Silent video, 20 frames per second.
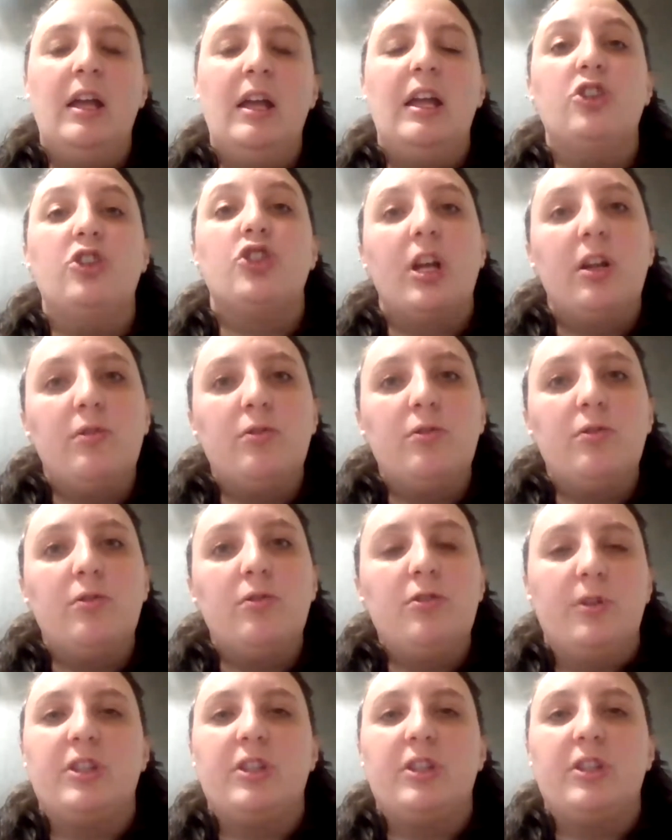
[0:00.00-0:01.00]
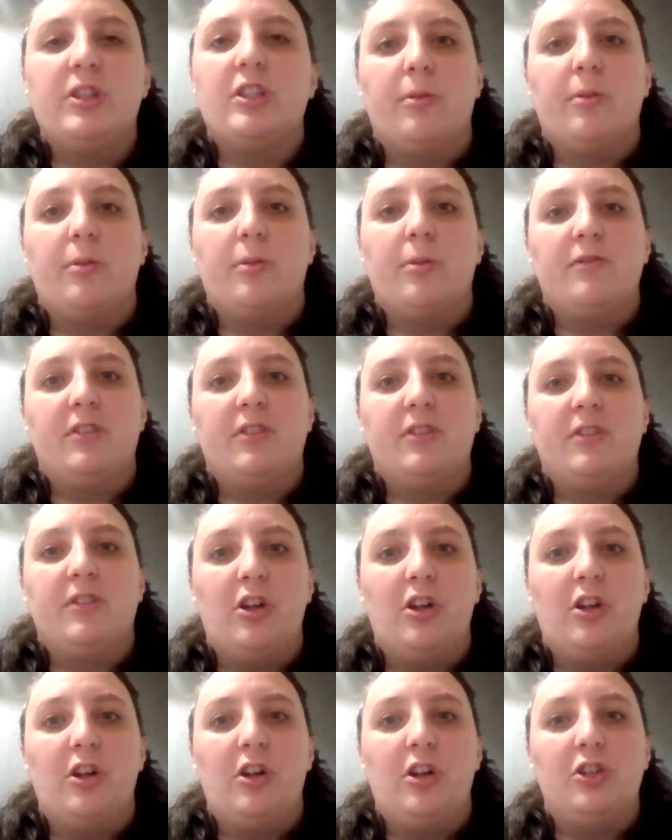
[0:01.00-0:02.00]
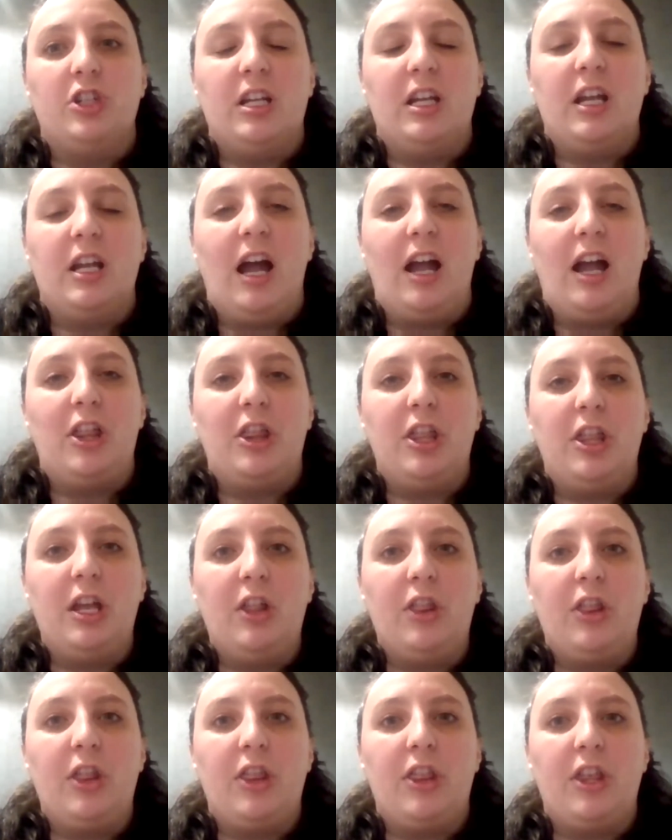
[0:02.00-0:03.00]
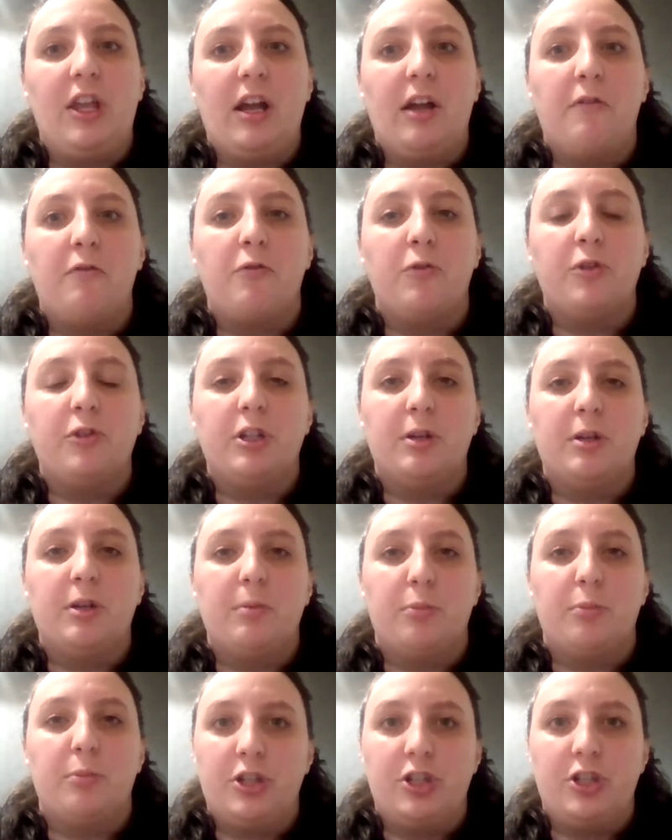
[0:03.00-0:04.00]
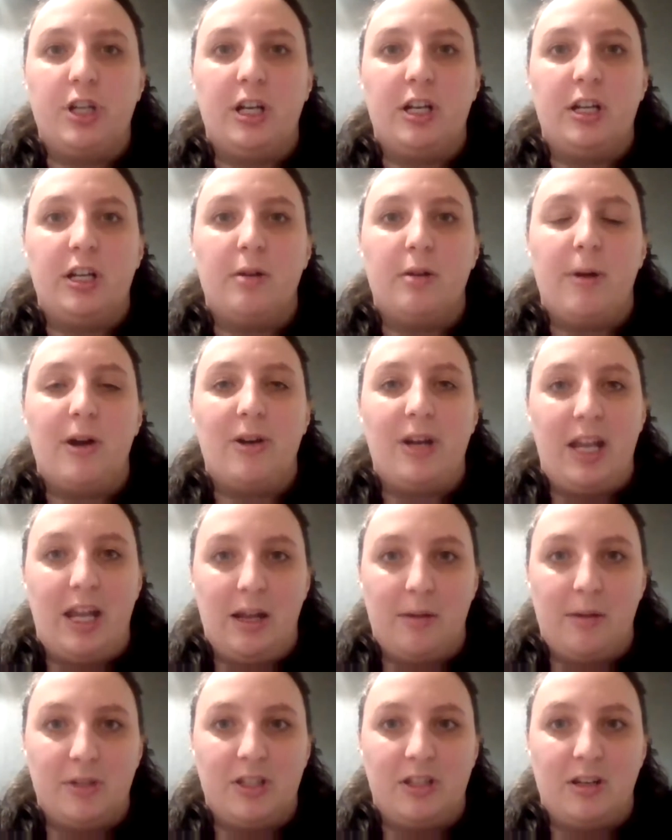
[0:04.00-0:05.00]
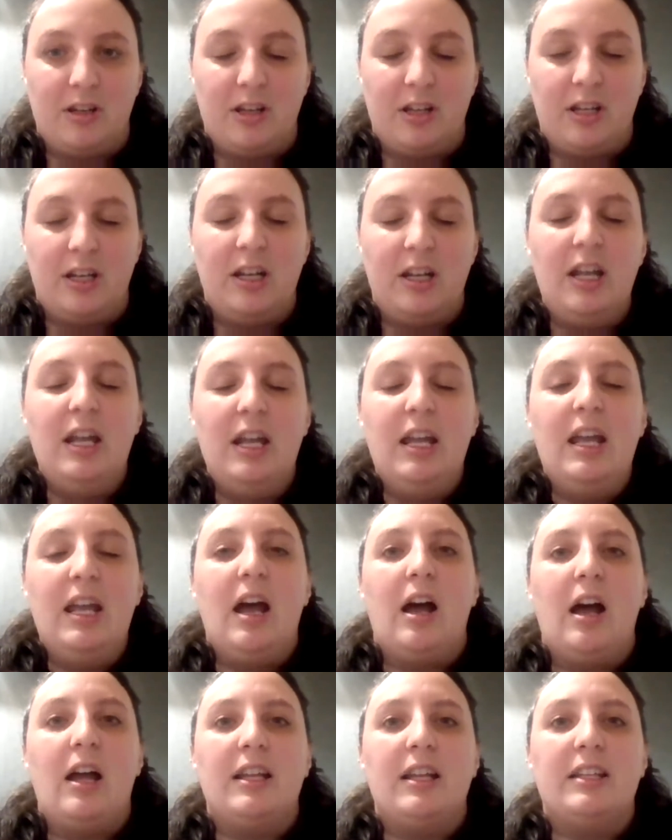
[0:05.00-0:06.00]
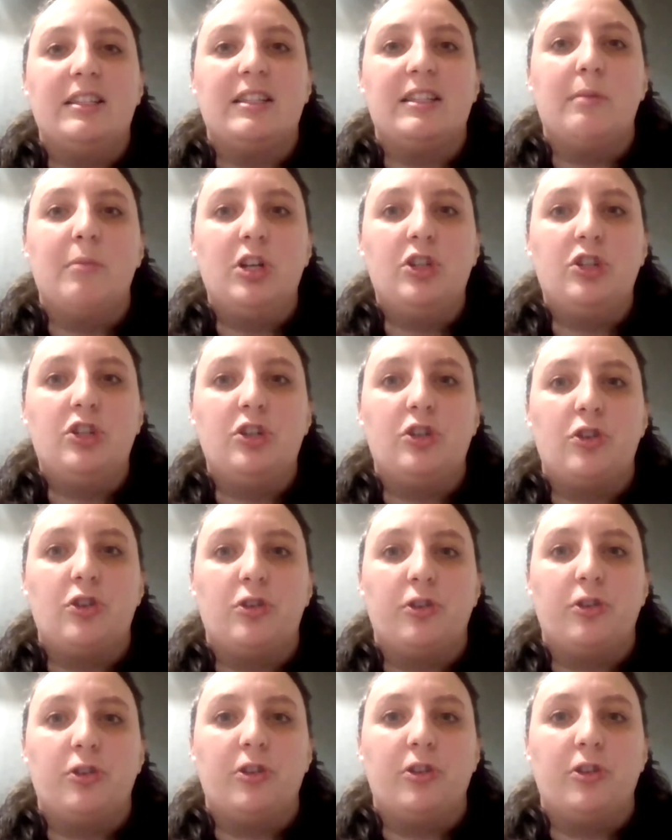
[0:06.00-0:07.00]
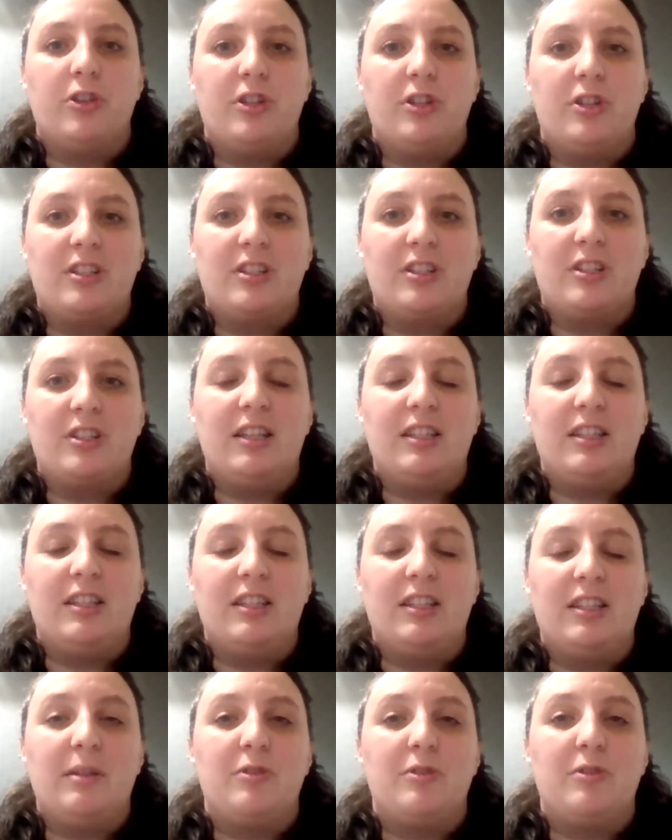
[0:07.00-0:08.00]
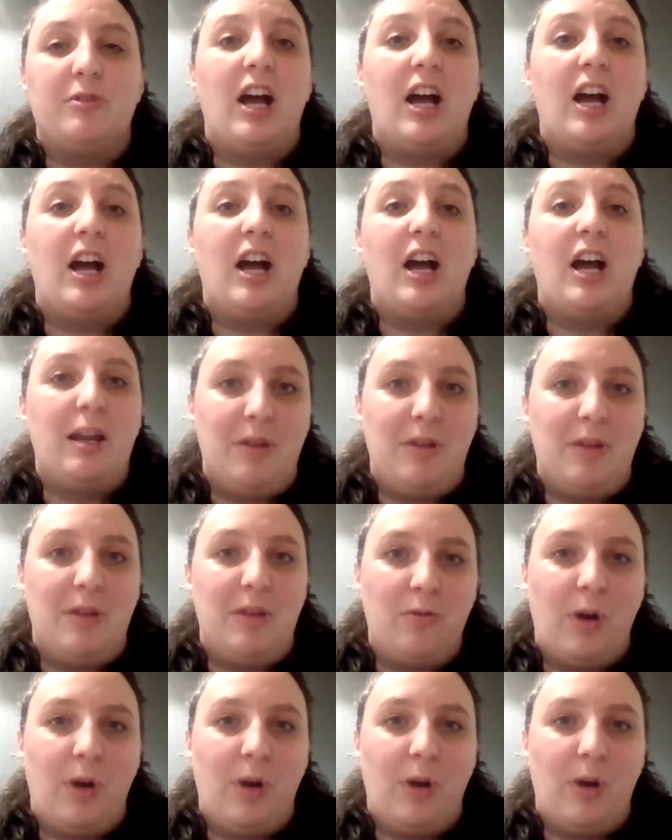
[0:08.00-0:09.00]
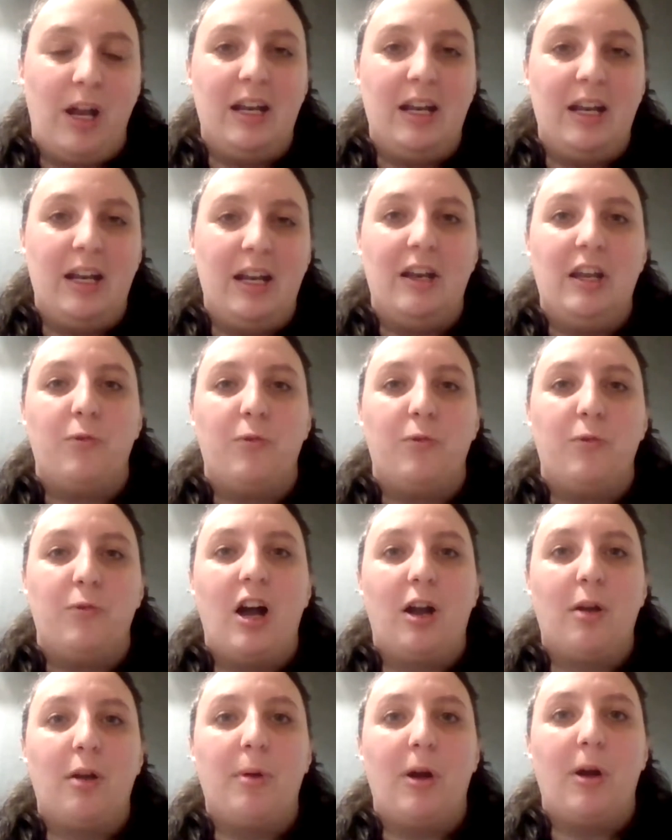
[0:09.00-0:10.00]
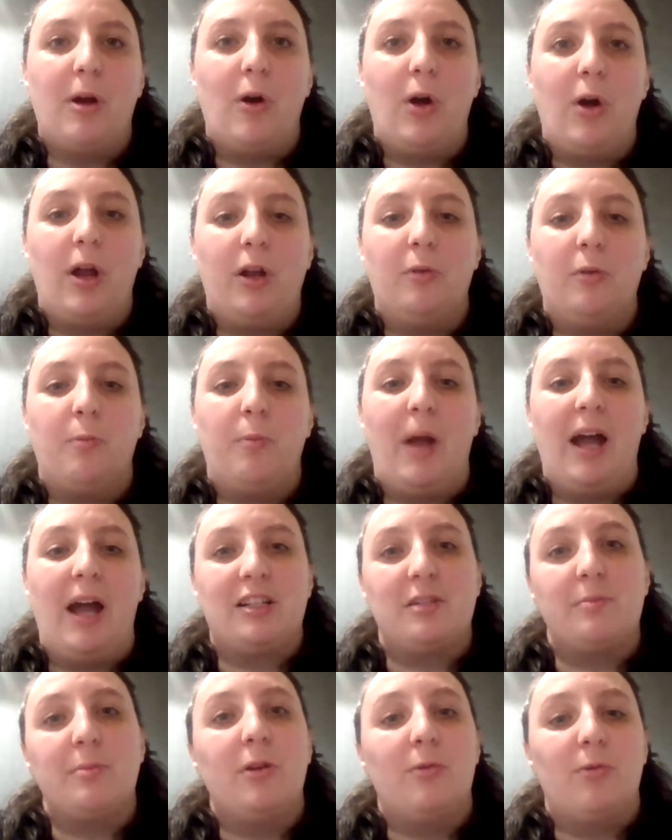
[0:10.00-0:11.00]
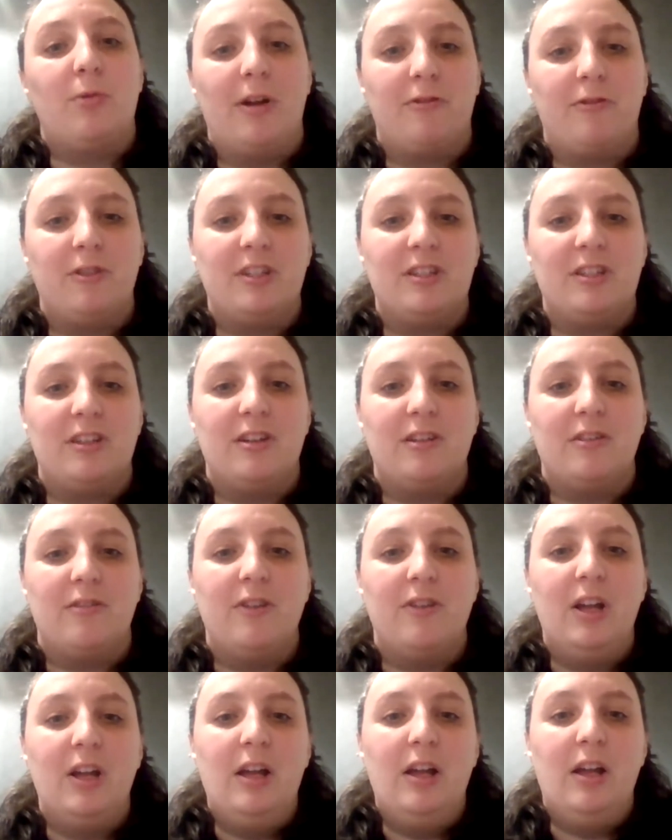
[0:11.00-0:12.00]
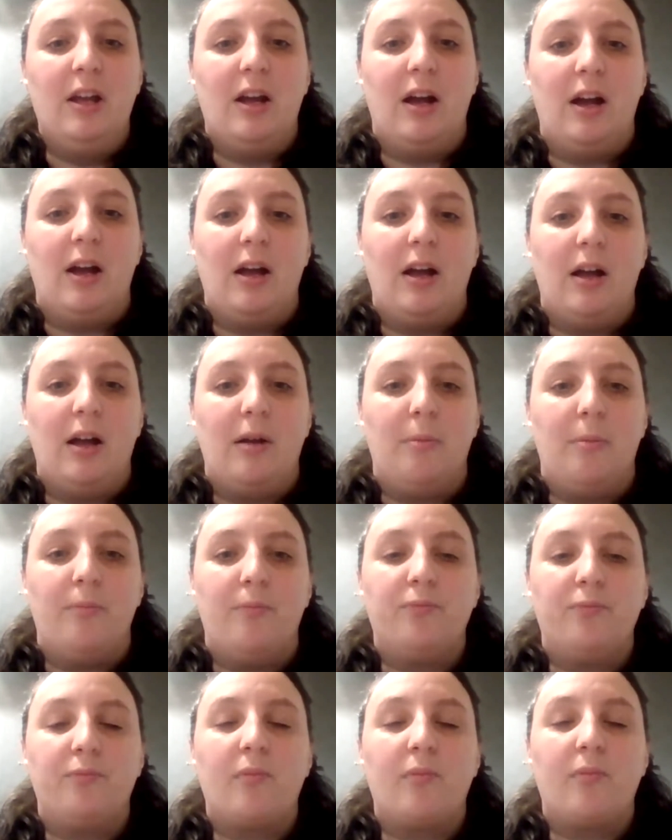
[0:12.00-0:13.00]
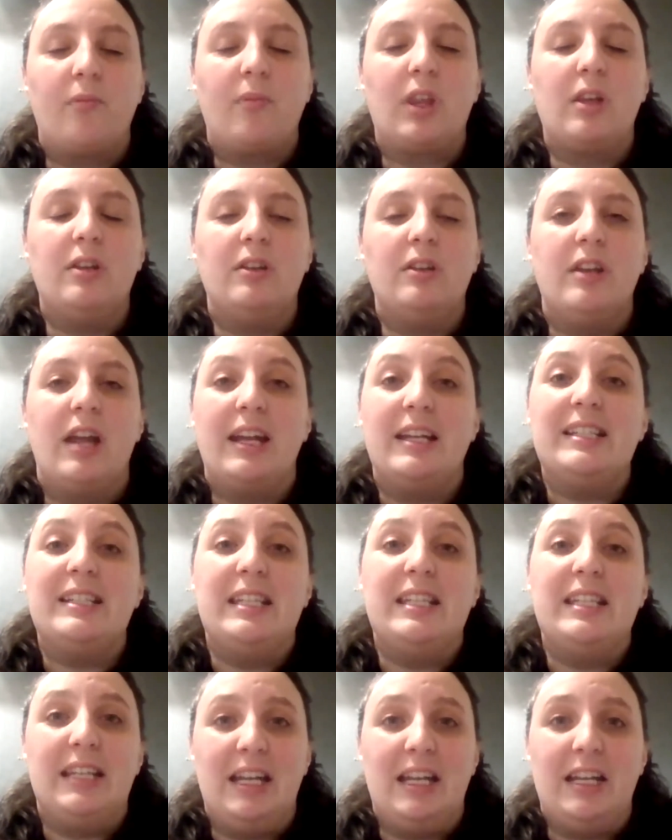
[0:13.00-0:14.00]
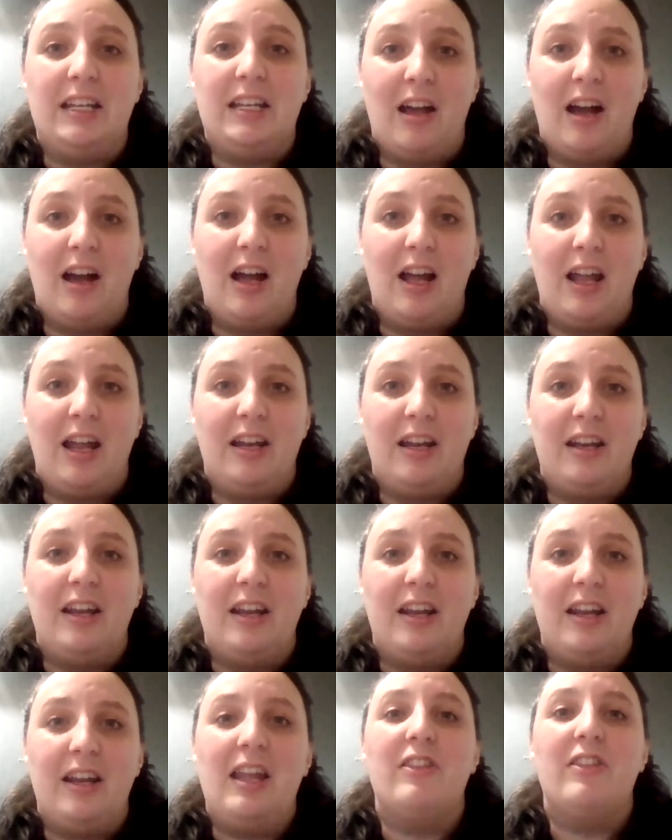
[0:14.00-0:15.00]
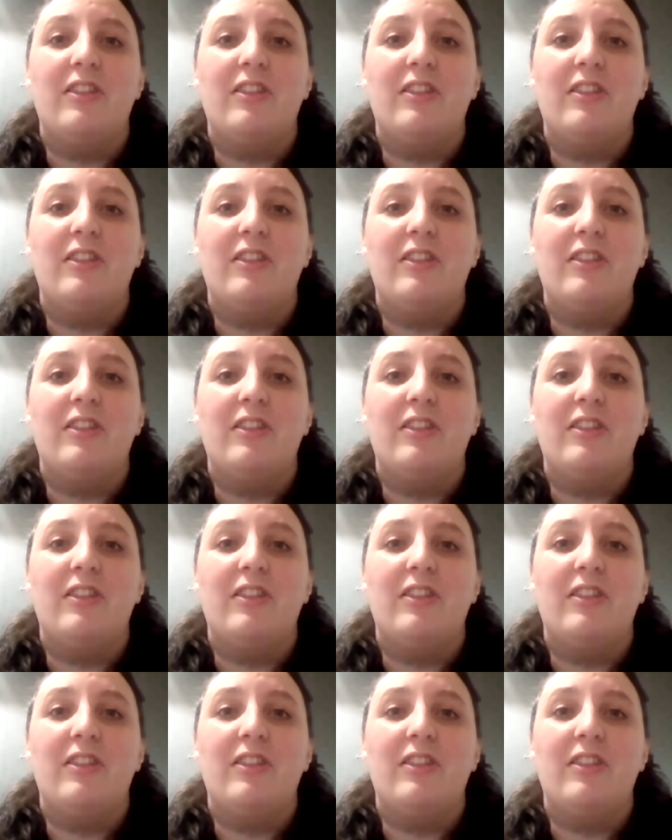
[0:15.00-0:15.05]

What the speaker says: In general, with disruptive technology, I think the thing I've really appreciated about Amazon as I mentioned earlier, this concept of timing, right? And if we talk about, back to my reference of 1989 and